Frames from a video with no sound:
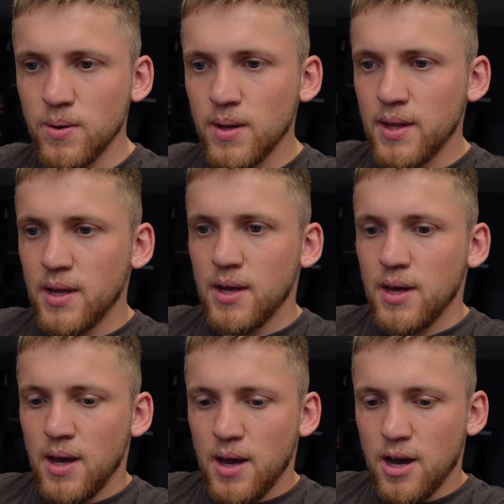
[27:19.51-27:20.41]

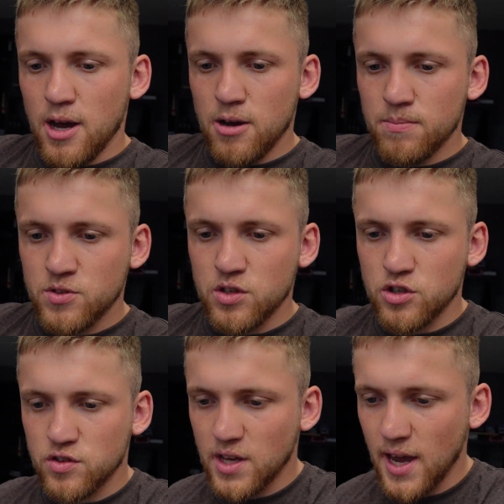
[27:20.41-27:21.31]
So it's
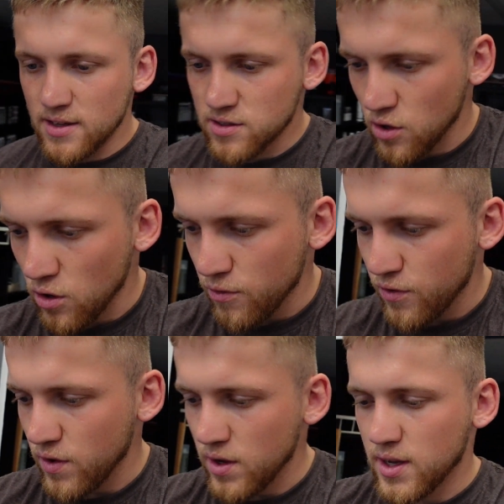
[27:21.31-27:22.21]
just a case of
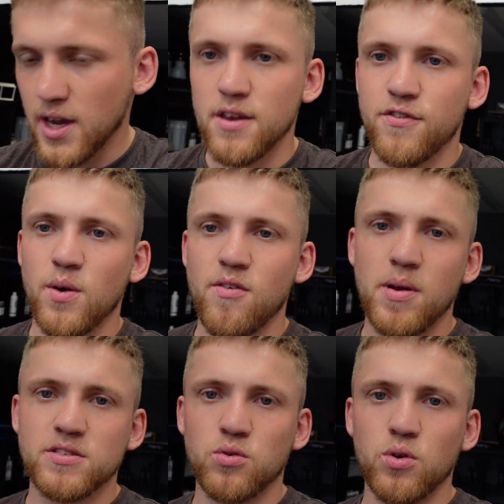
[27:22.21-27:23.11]
getting a few other
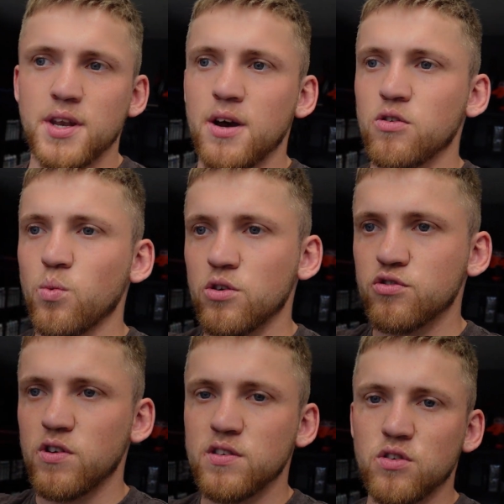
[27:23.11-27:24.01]
bits sorted now whilst
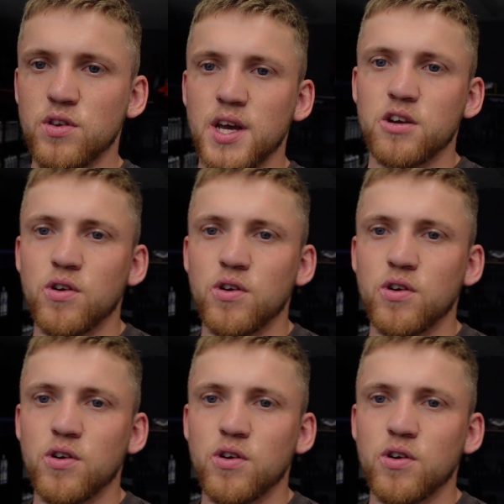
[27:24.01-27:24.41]
Cree's doing that.